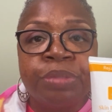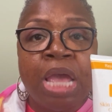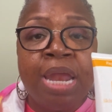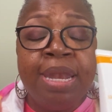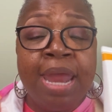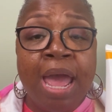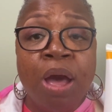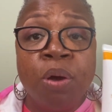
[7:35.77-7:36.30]

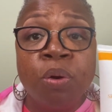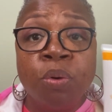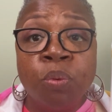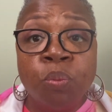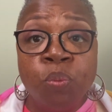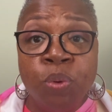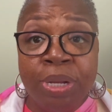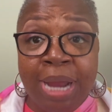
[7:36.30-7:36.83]
Now,
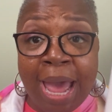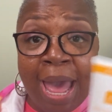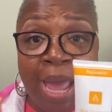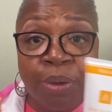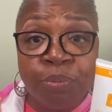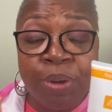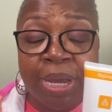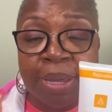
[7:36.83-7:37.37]
would
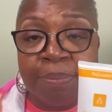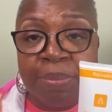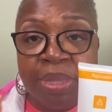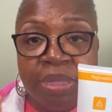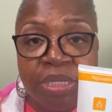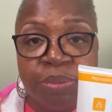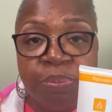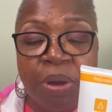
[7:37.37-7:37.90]
I
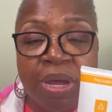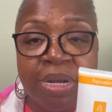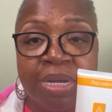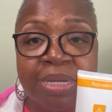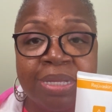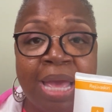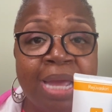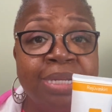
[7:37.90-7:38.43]
recommend this
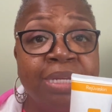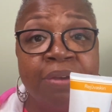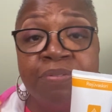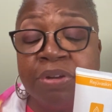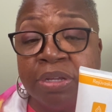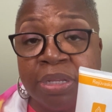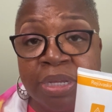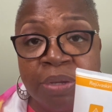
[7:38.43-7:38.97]
product? I
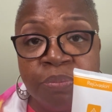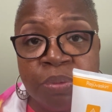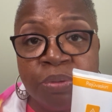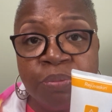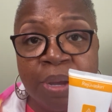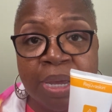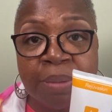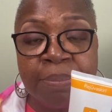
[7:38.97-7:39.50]
definitely would
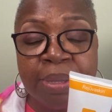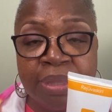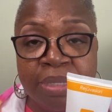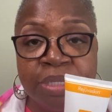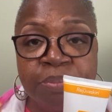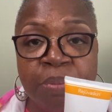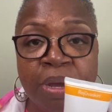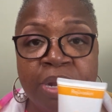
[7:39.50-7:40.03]
recommend
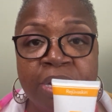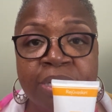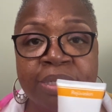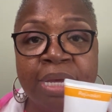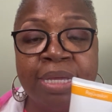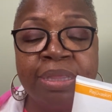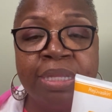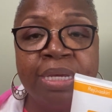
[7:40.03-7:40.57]
this product.
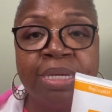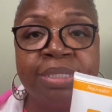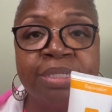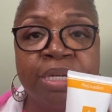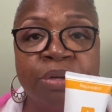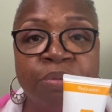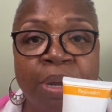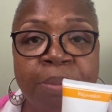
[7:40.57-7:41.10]
I think it's
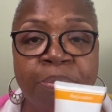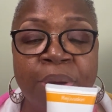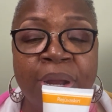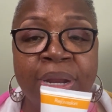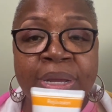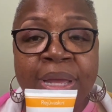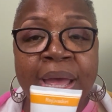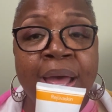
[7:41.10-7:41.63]
a great
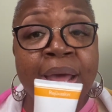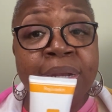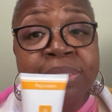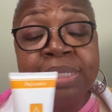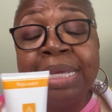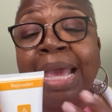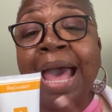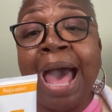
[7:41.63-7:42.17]
product.
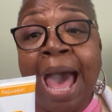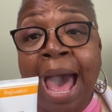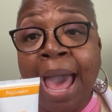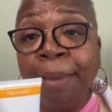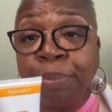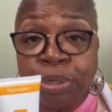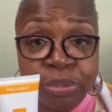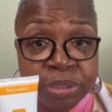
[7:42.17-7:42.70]
Honestly,
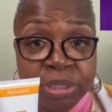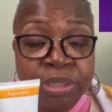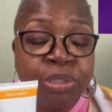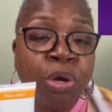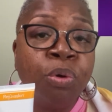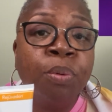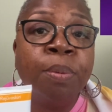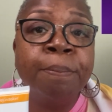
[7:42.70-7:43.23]
I personally
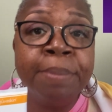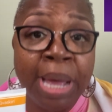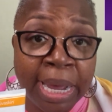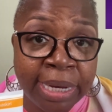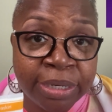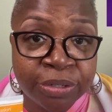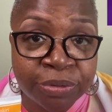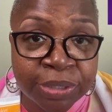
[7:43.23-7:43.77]
don't
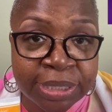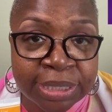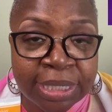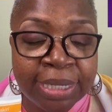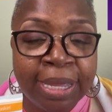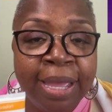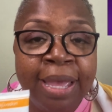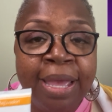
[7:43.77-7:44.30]
mind greasy.